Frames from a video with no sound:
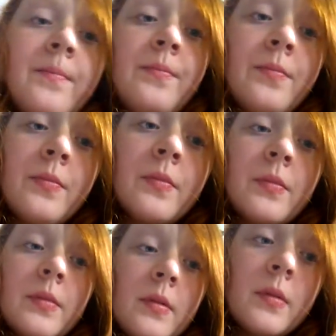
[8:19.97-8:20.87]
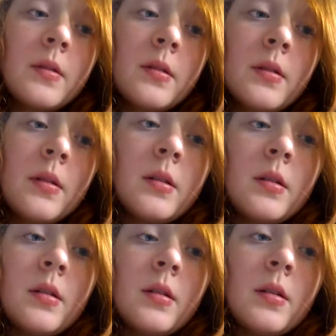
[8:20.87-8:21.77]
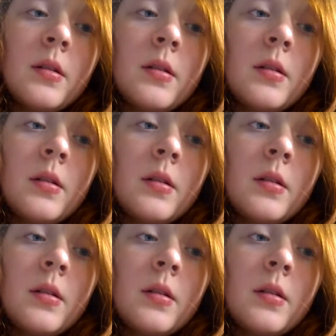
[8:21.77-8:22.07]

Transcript: (no one is talking)